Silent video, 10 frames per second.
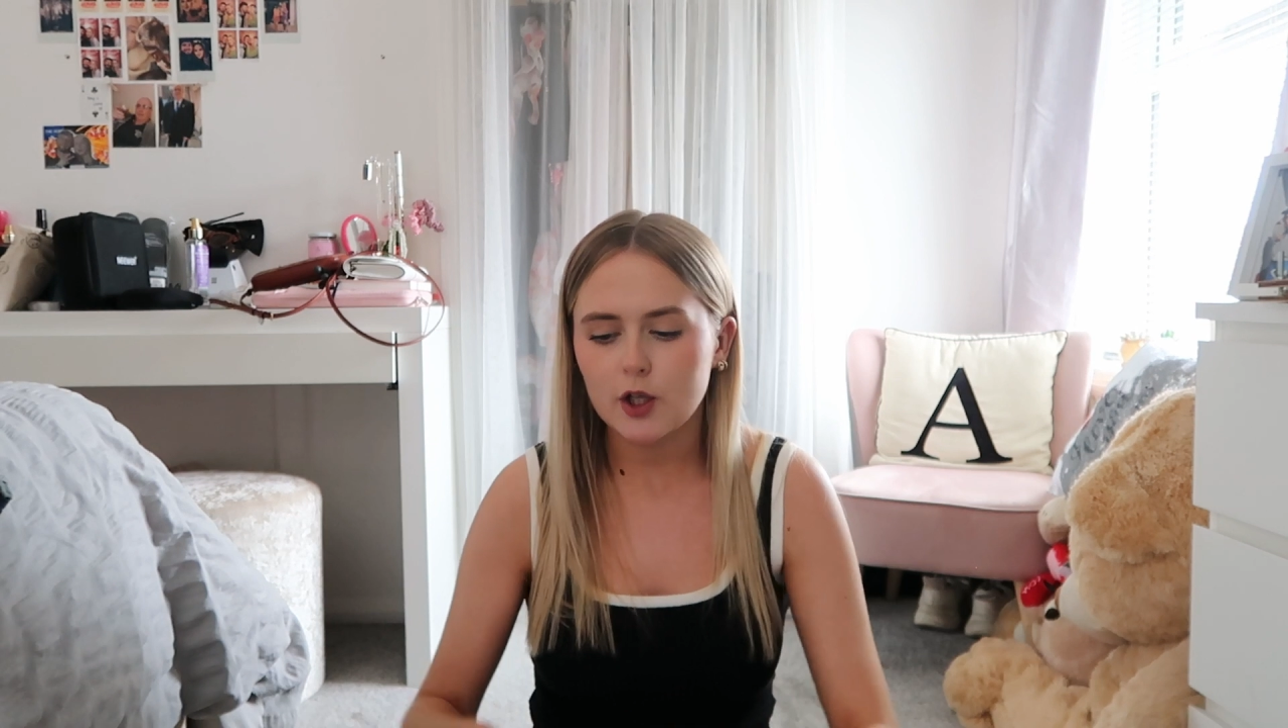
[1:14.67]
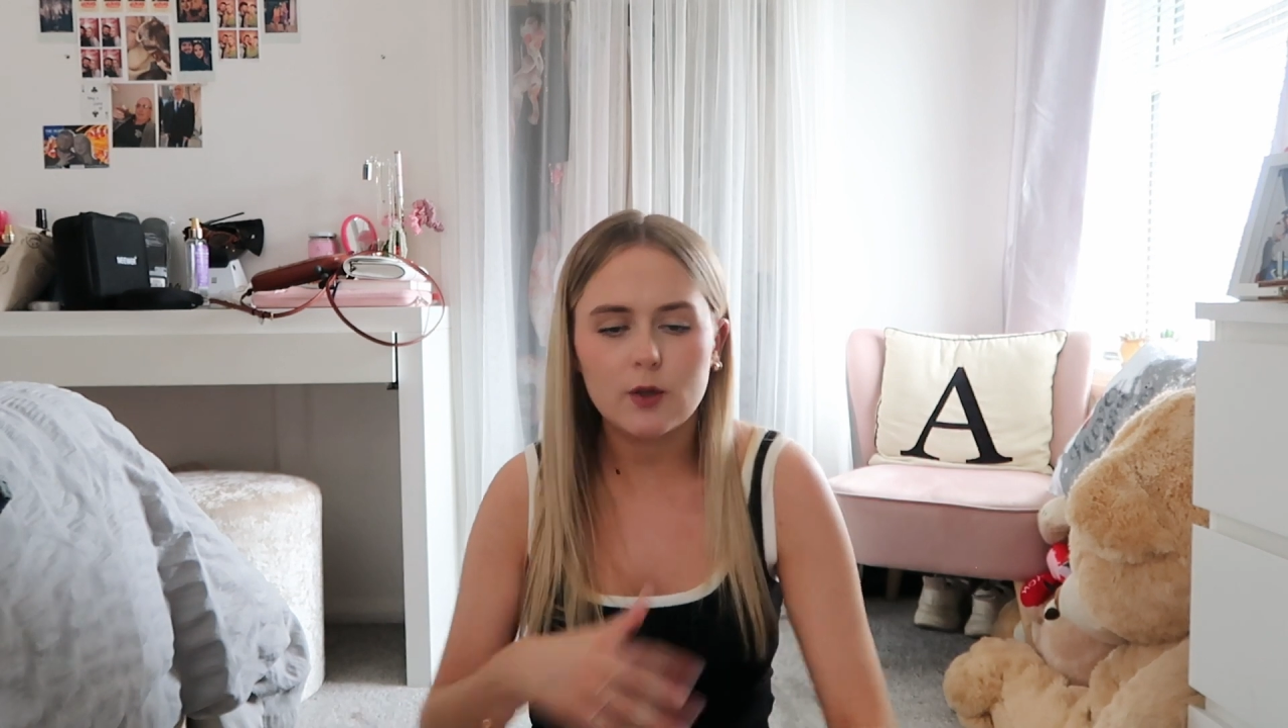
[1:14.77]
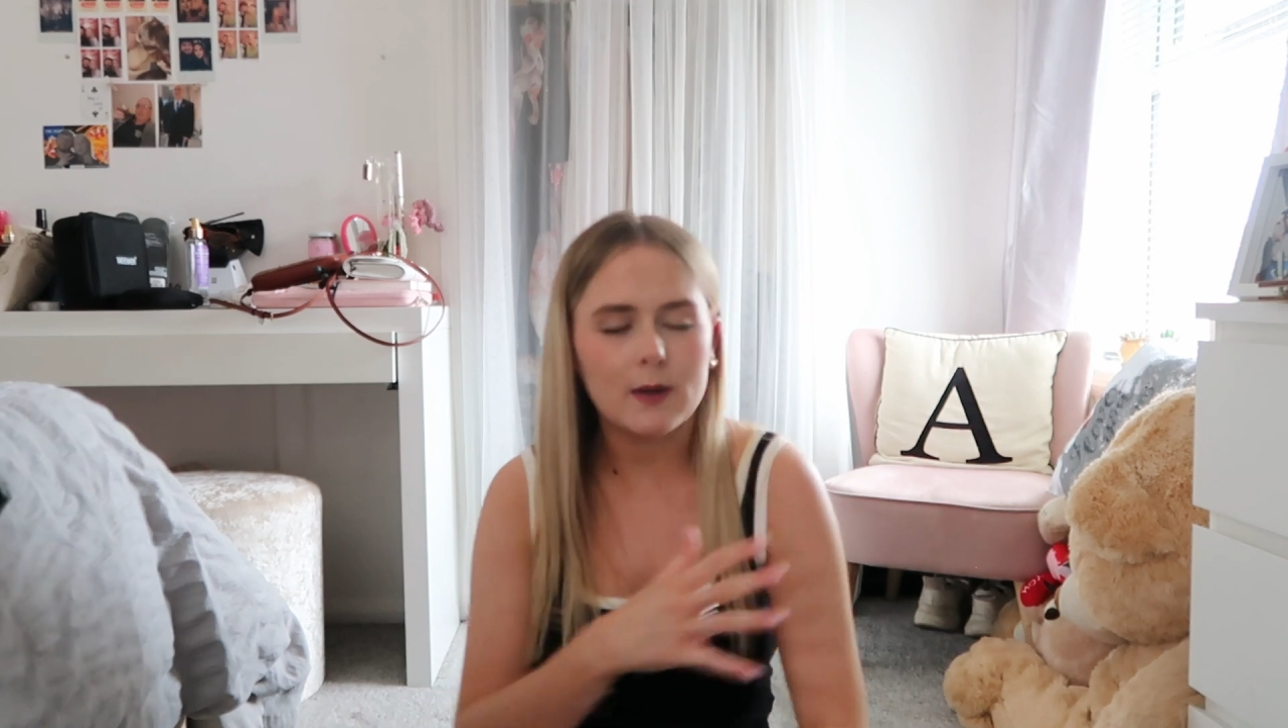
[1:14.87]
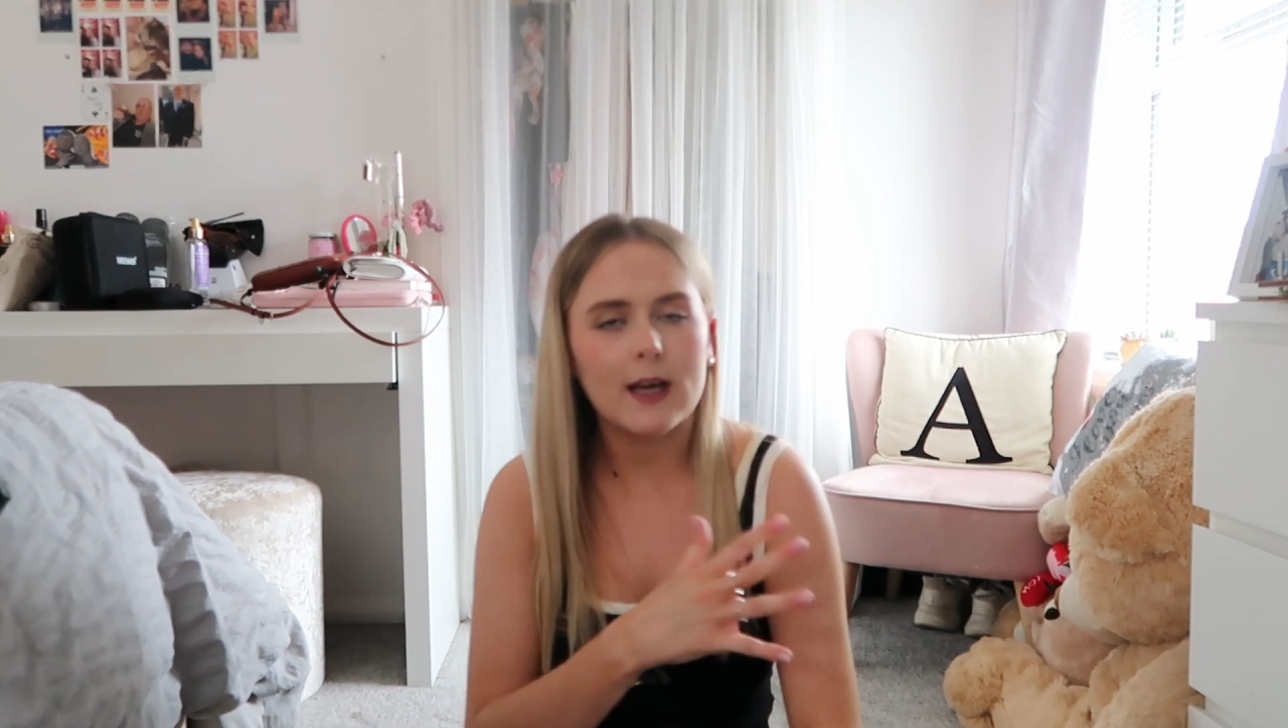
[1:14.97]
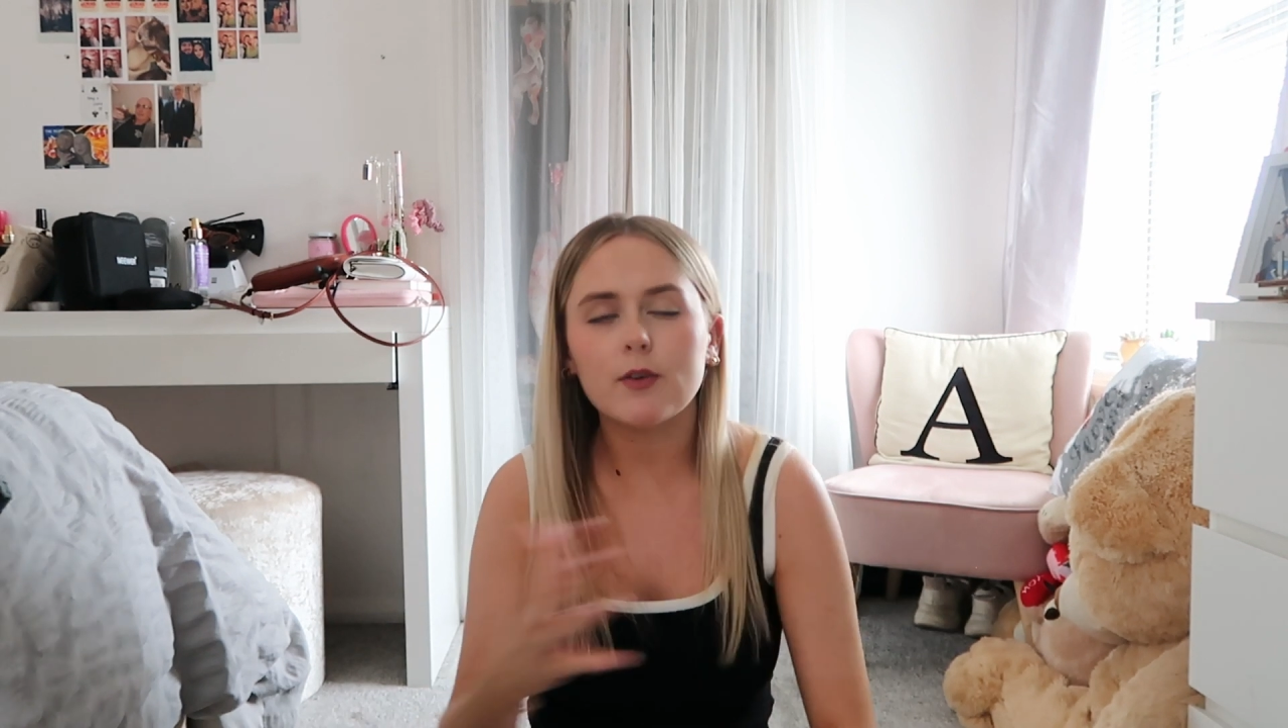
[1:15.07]

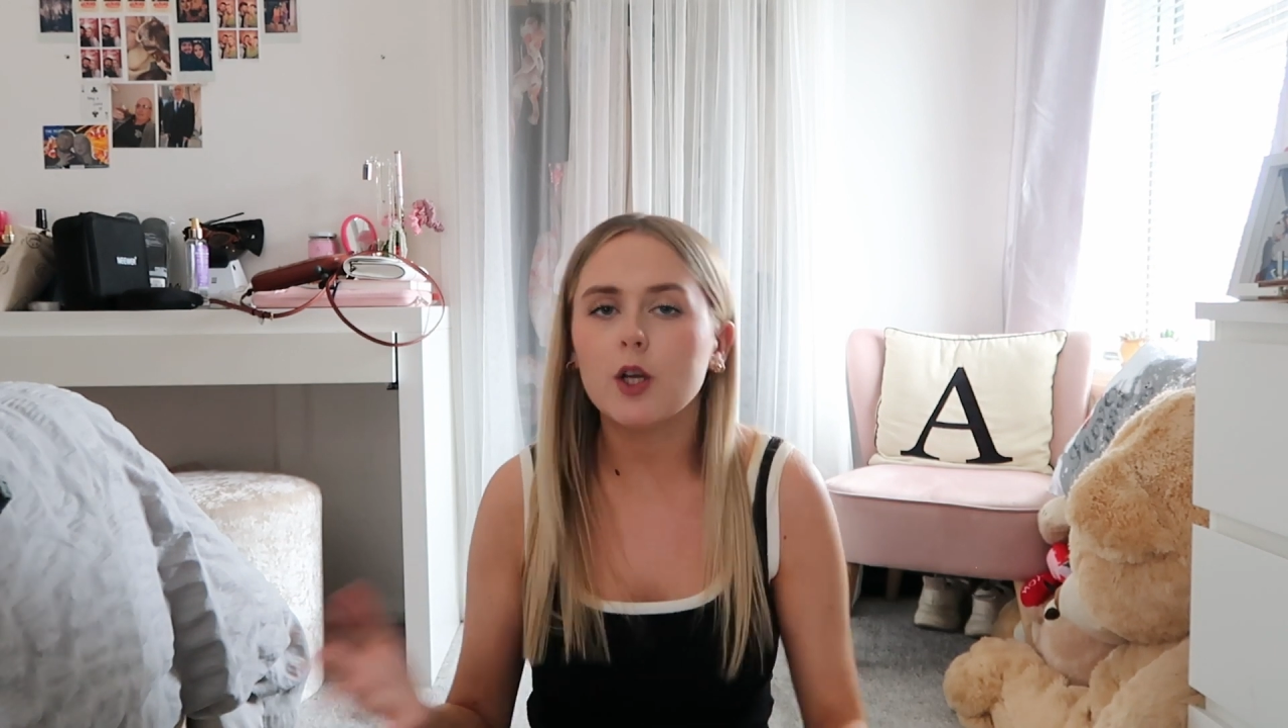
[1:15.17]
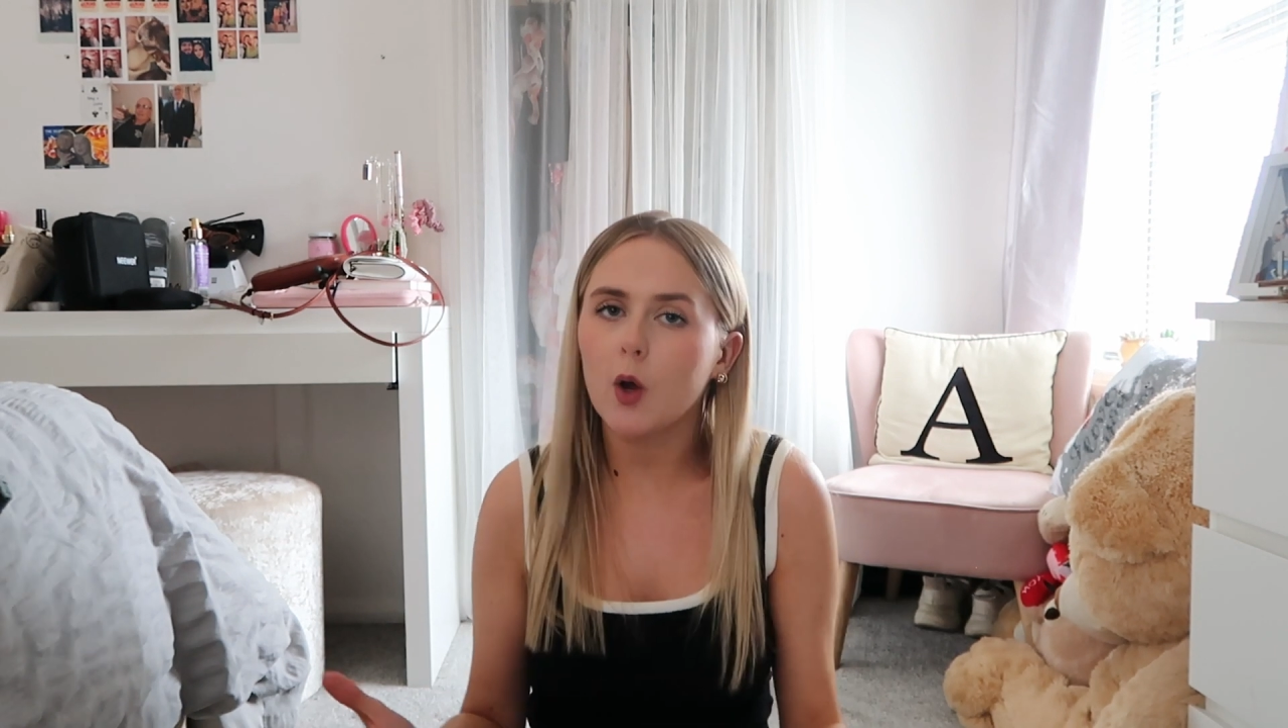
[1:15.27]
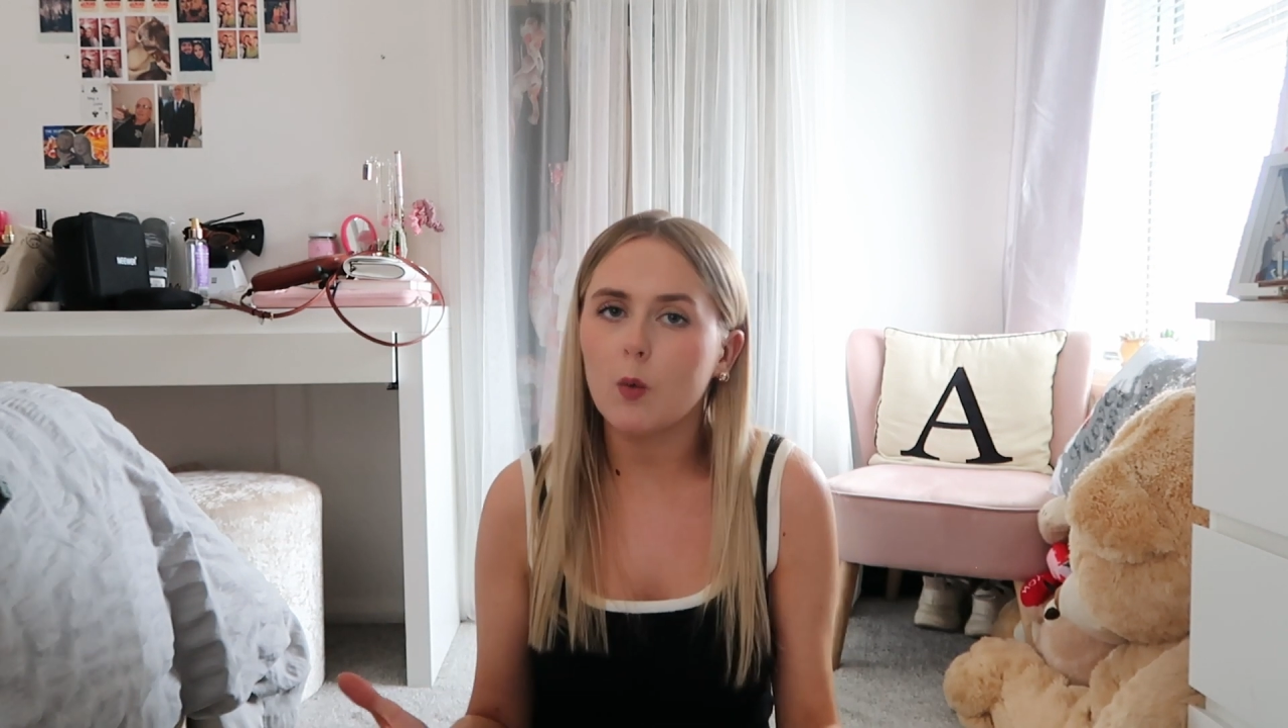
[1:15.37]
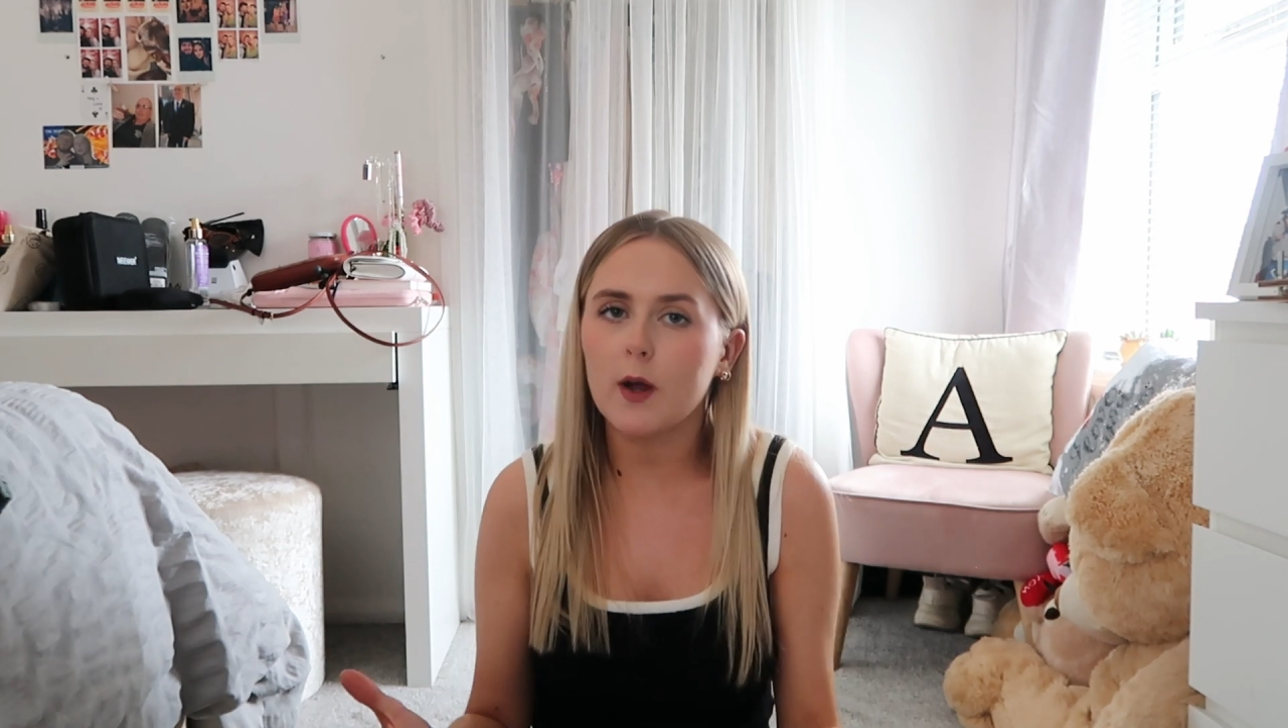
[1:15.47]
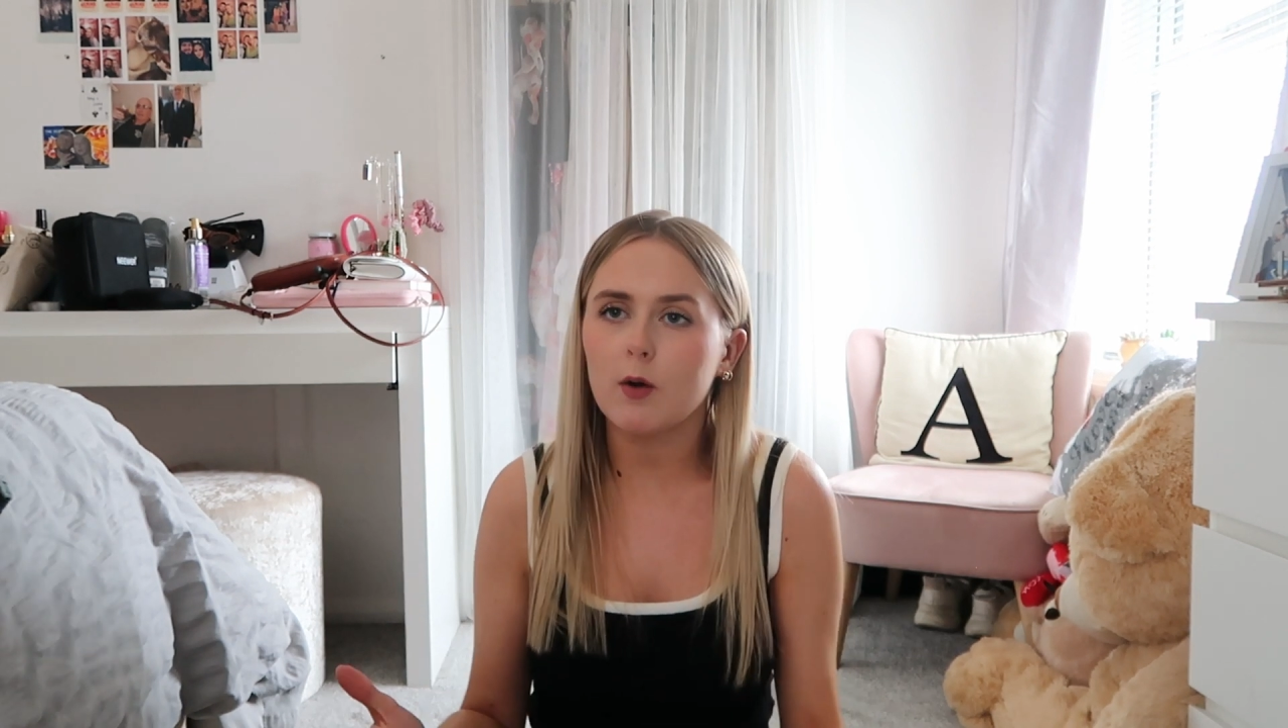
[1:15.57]
you never
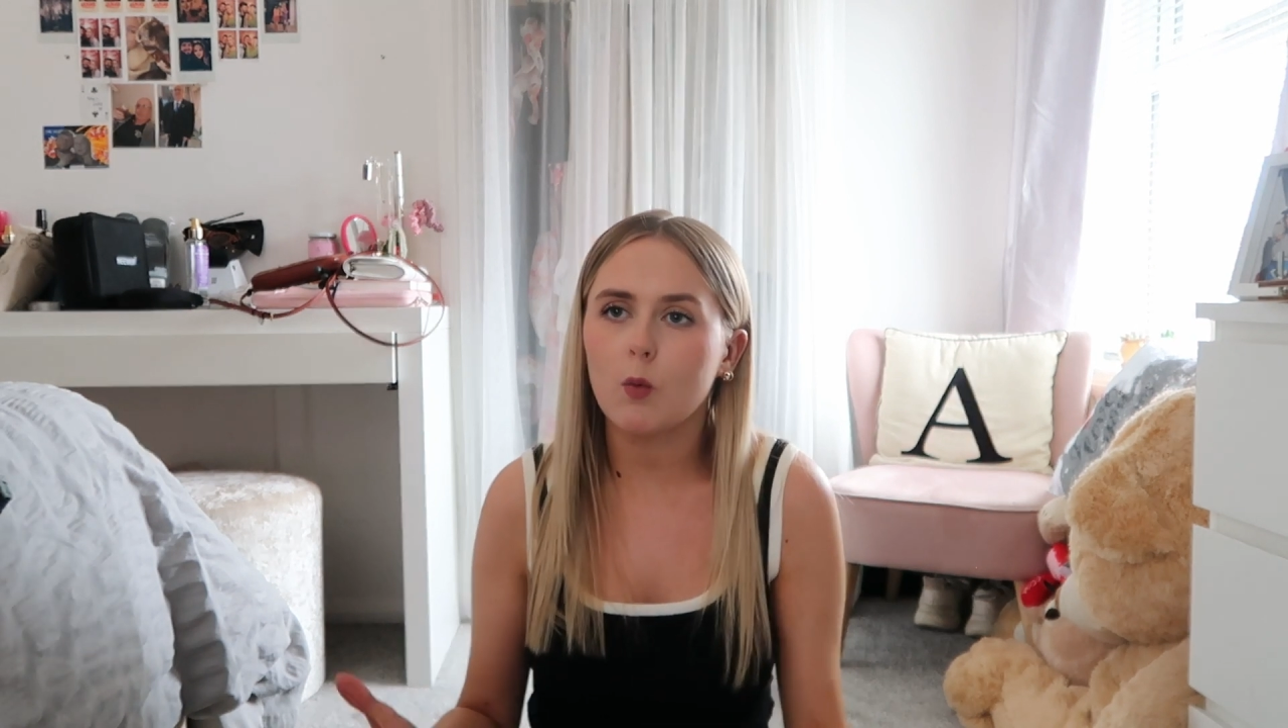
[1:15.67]
know